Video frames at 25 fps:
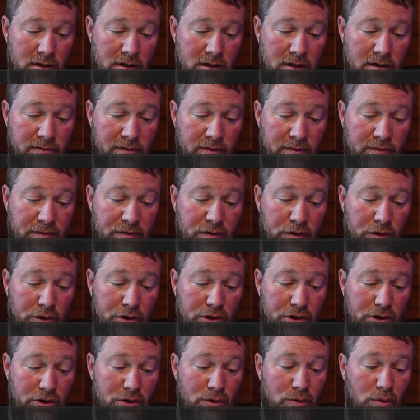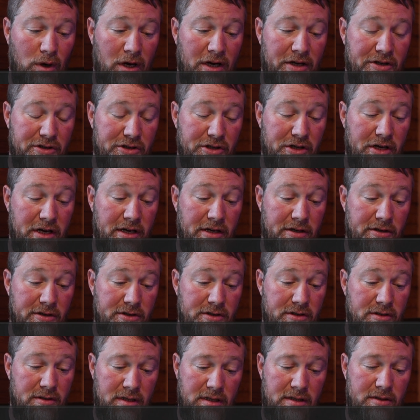If you feel good, why
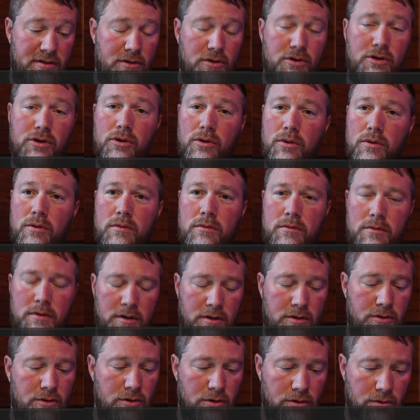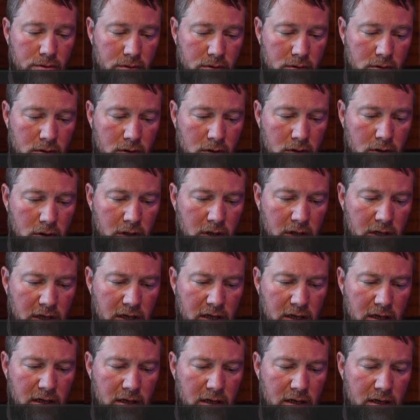change? That's true. That's true.
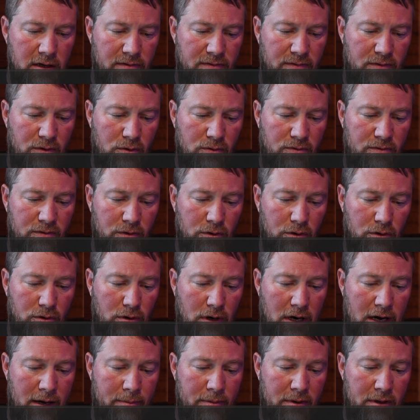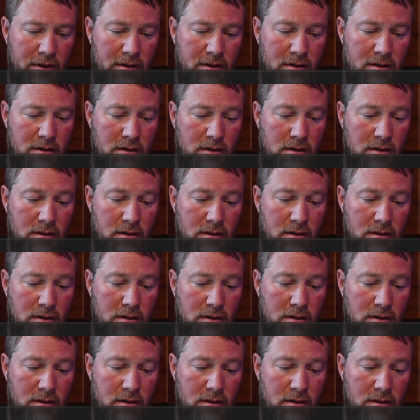If you feel crappy,